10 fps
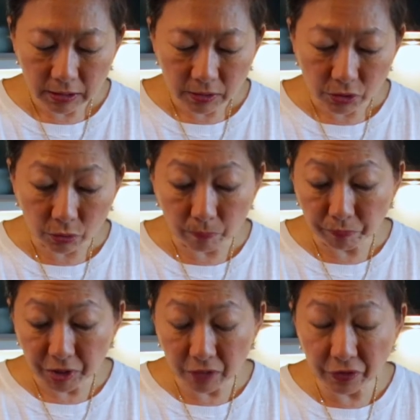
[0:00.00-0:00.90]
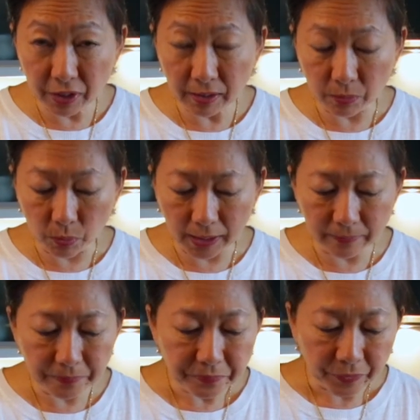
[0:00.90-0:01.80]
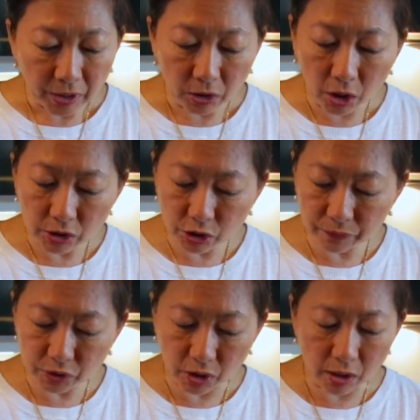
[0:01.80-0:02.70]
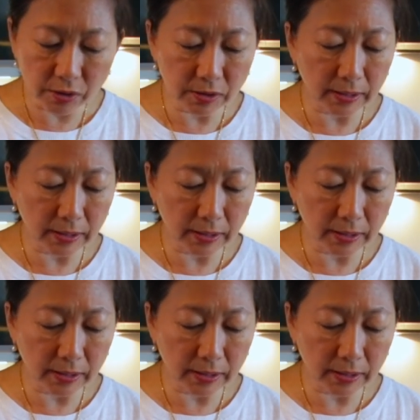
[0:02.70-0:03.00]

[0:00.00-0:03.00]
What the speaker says: So everything in one. Lots of sauce,